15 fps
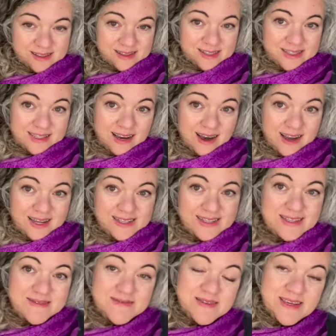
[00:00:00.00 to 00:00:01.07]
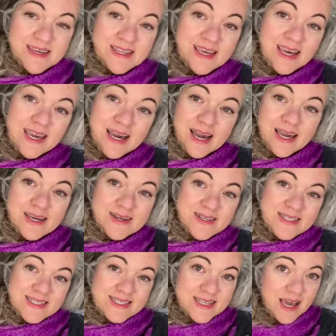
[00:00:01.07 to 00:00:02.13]
not something like I
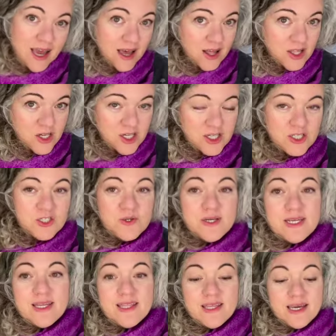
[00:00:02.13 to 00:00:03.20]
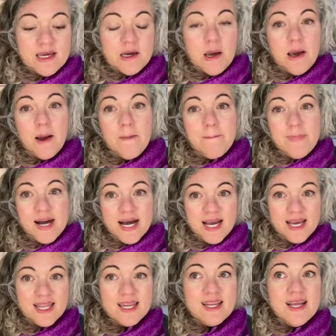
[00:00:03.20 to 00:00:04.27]
could sell or do anything,
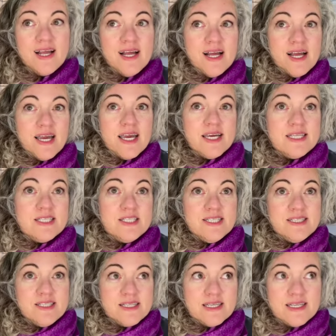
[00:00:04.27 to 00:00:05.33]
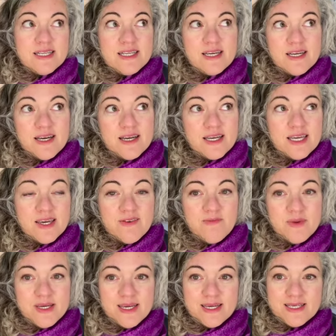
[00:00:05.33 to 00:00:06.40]
but it did give
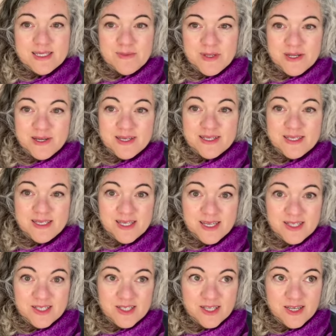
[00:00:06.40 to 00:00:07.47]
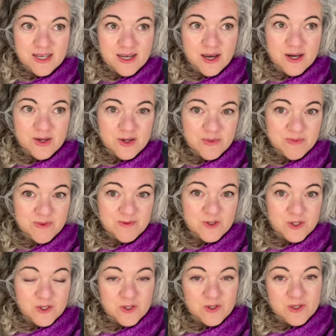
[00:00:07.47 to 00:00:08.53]
me experience teaching a group of
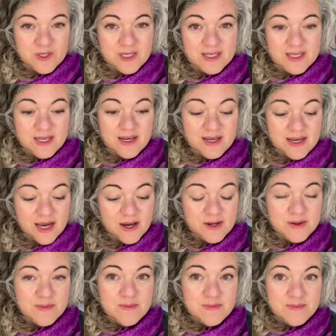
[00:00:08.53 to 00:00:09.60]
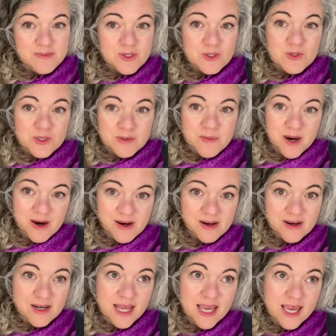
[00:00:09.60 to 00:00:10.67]
children how to do some
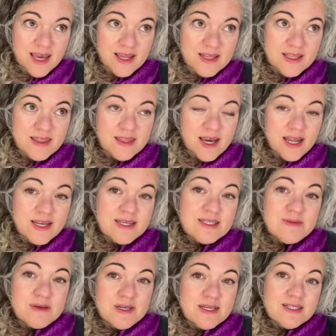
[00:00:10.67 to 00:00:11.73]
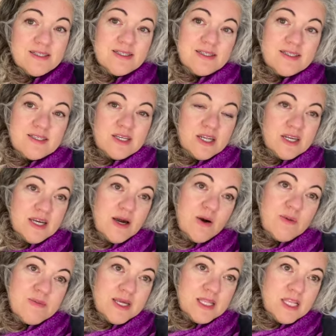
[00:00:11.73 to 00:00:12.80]
art, and that experience is going to help
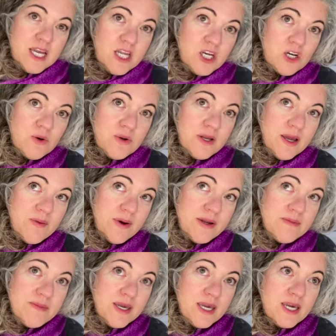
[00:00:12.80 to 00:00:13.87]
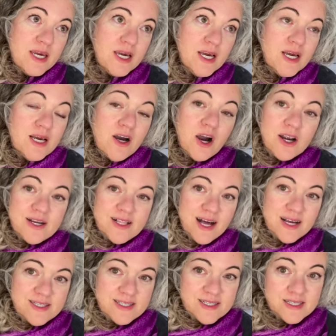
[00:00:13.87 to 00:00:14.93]
me later when I want to make art
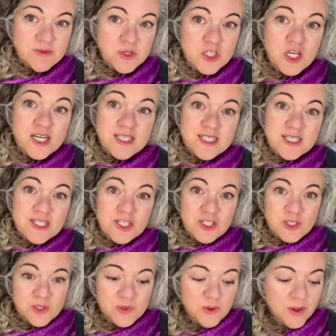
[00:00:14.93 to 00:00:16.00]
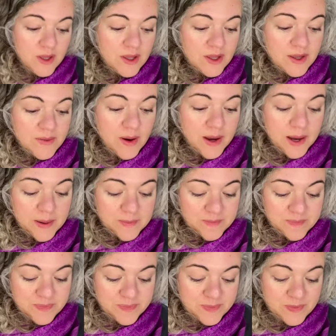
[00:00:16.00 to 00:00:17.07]
classes, which I did do
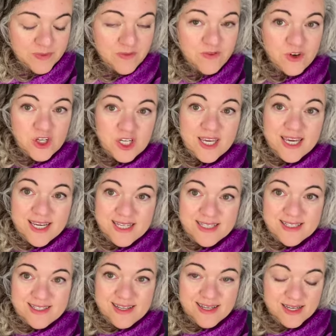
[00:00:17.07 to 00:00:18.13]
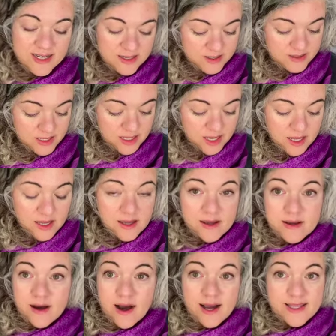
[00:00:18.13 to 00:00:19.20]
for kids,
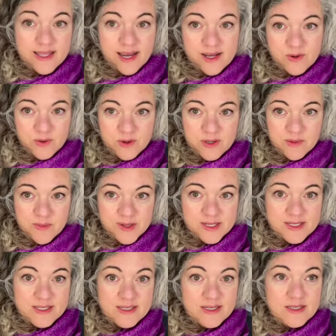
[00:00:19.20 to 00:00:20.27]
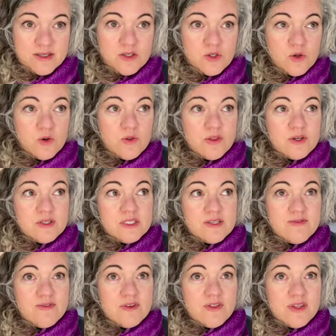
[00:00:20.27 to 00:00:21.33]
online or in person. So there's
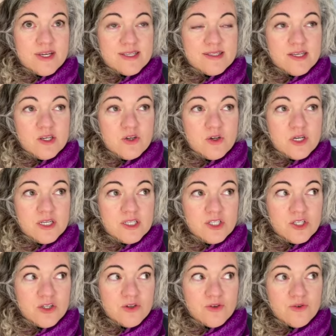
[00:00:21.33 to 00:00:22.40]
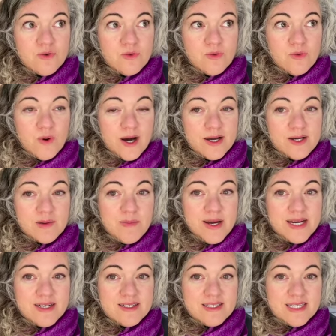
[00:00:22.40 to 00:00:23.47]
different things that you can do while you're
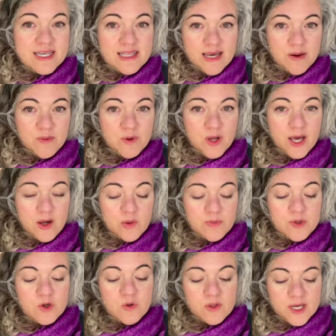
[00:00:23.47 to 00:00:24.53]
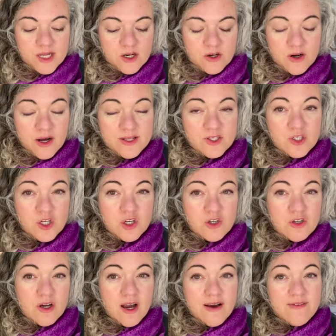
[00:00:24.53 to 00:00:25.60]
parenting that will help you later on, so you're
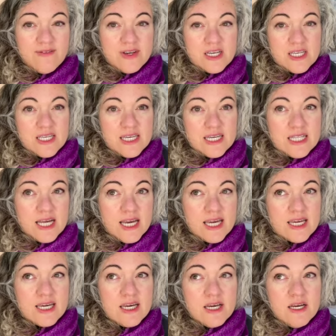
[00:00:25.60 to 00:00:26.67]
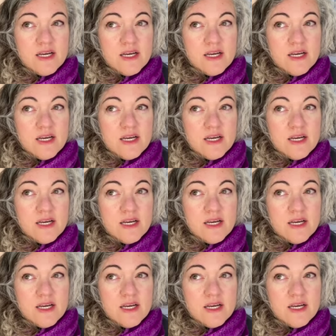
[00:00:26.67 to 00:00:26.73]
not feeling like